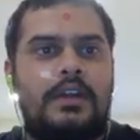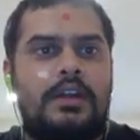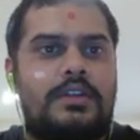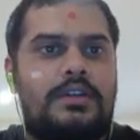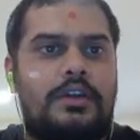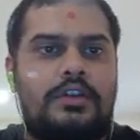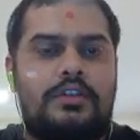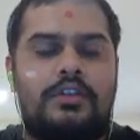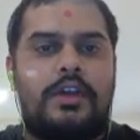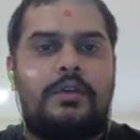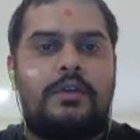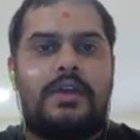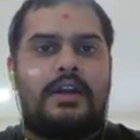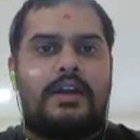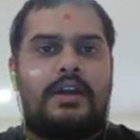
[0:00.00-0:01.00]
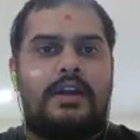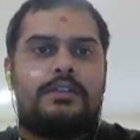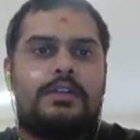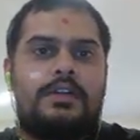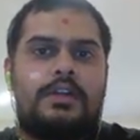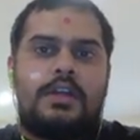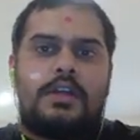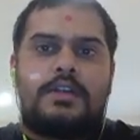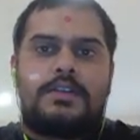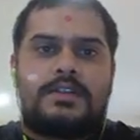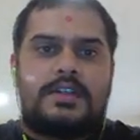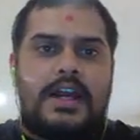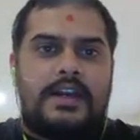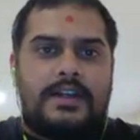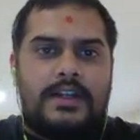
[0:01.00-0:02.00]
so today we are
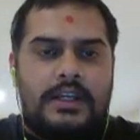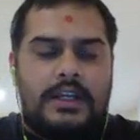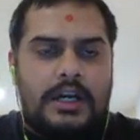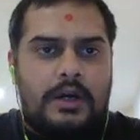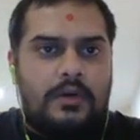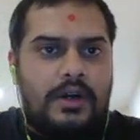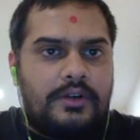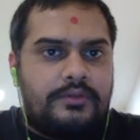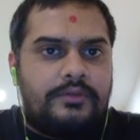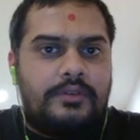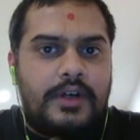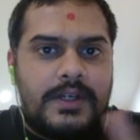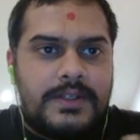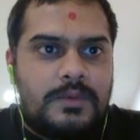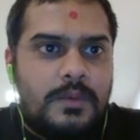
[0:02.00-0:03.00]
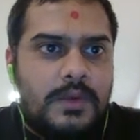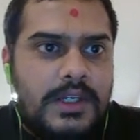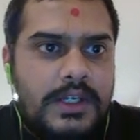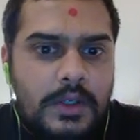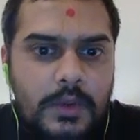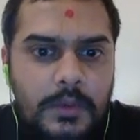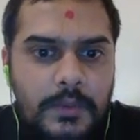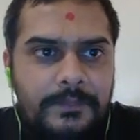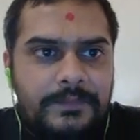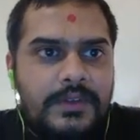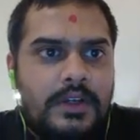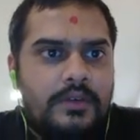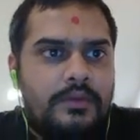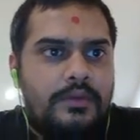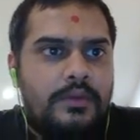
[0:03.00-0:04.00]
starting our first video
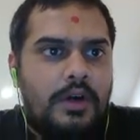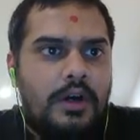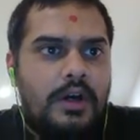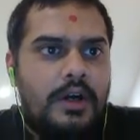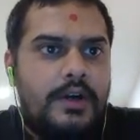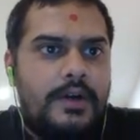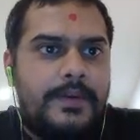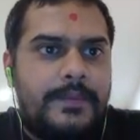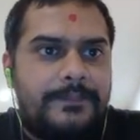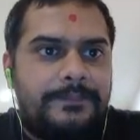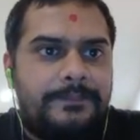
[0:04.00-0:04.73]
for